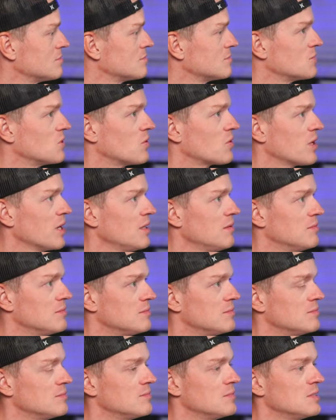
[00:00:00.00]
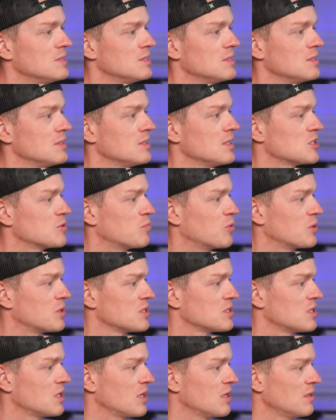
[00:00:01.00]
Okay, let's put
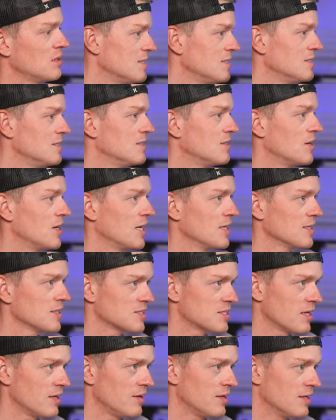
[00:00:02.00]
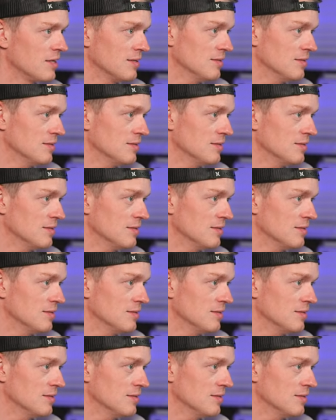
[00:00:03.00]
this here. All right, let's hear it.